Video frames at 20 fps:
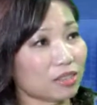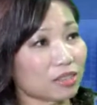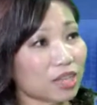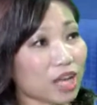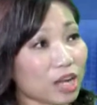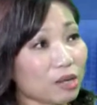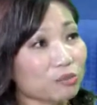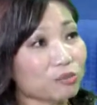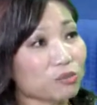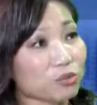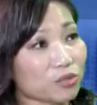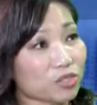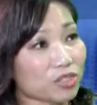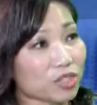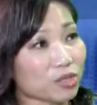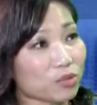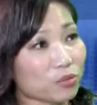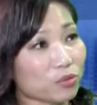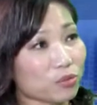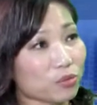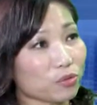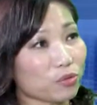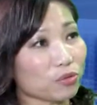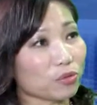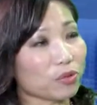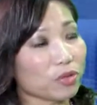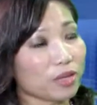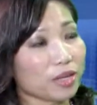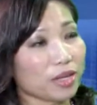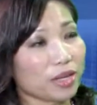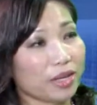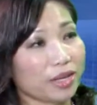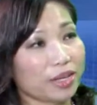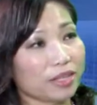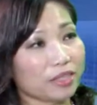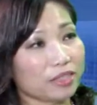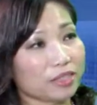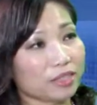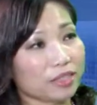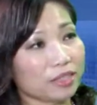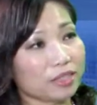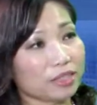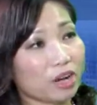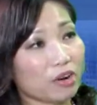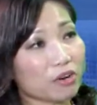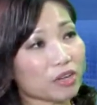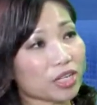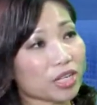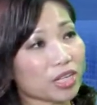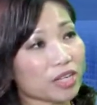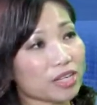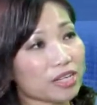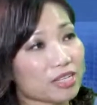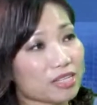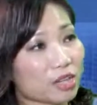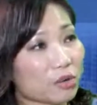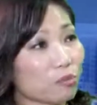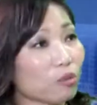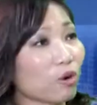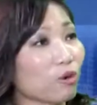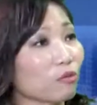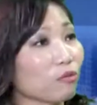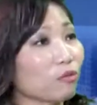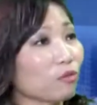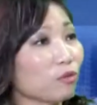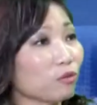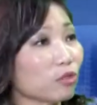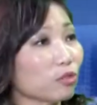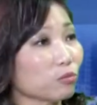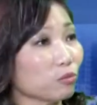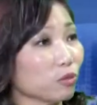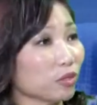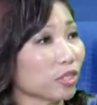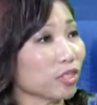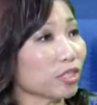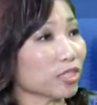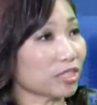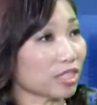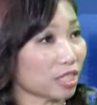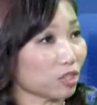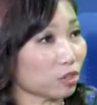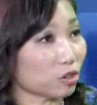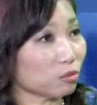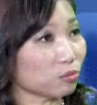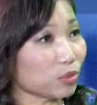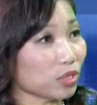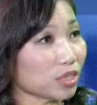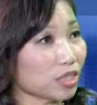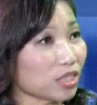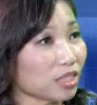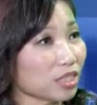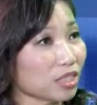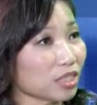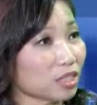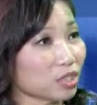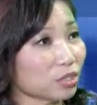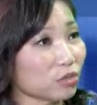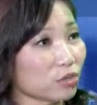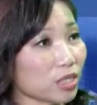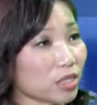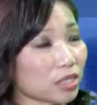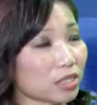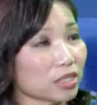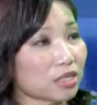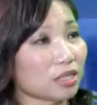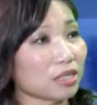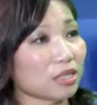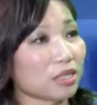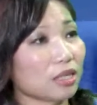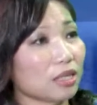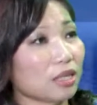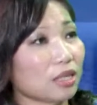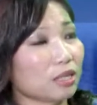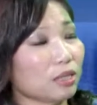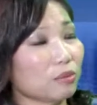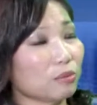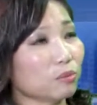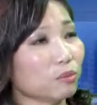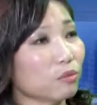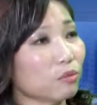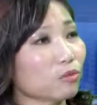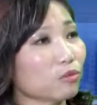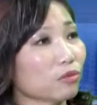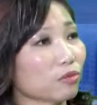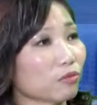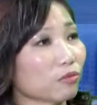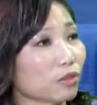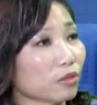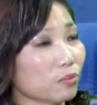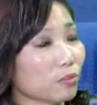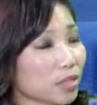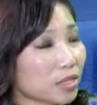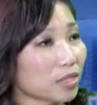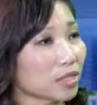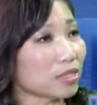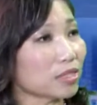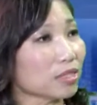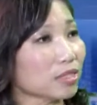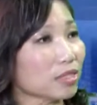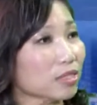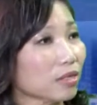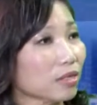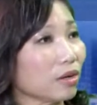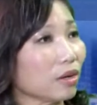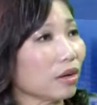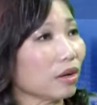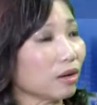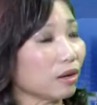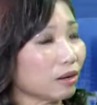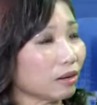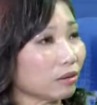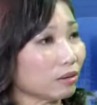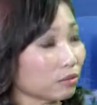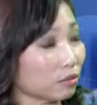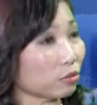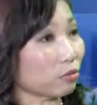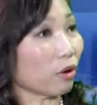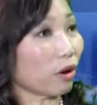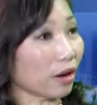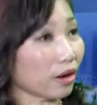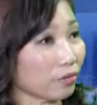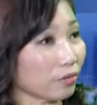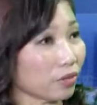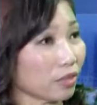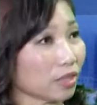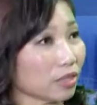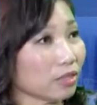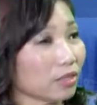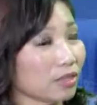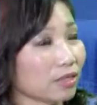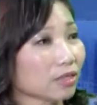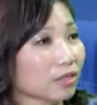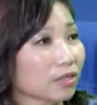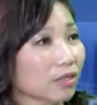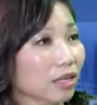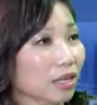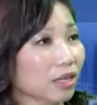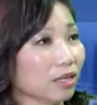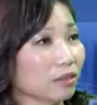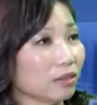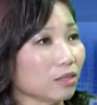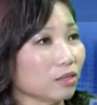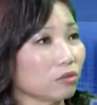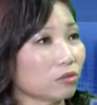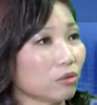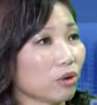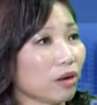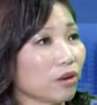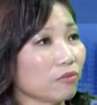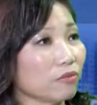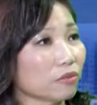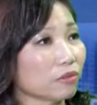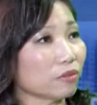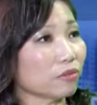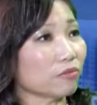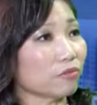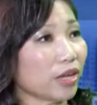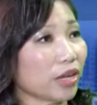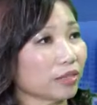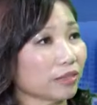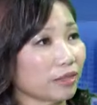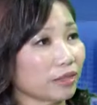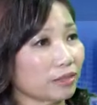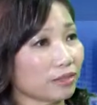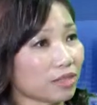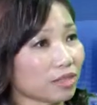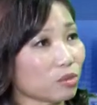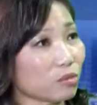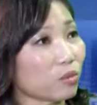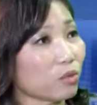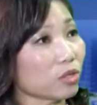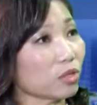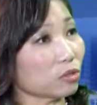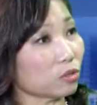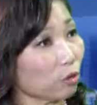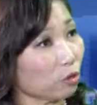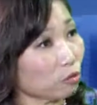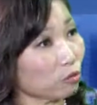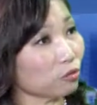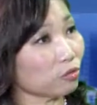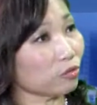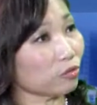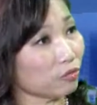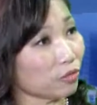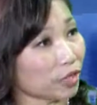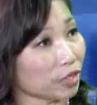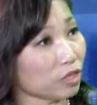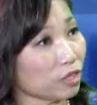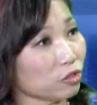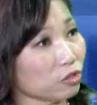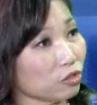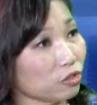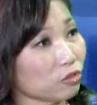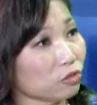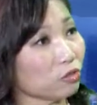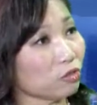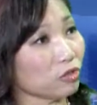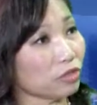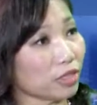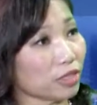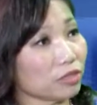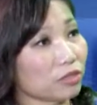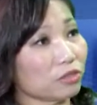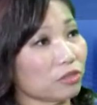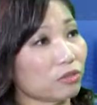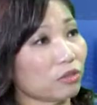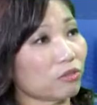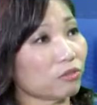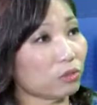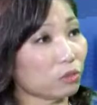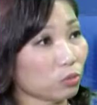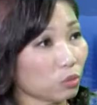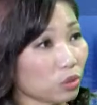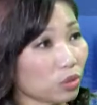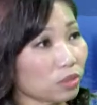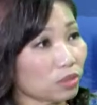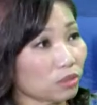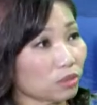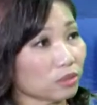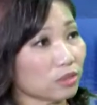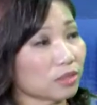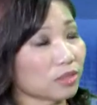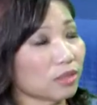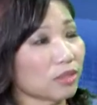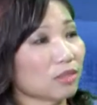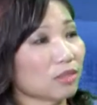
come to Singapore. And in our case, our portfolio is within the central business district. most of the businesses here are thriving, and they thrive on the fact that Singapore is also a financial center of the world.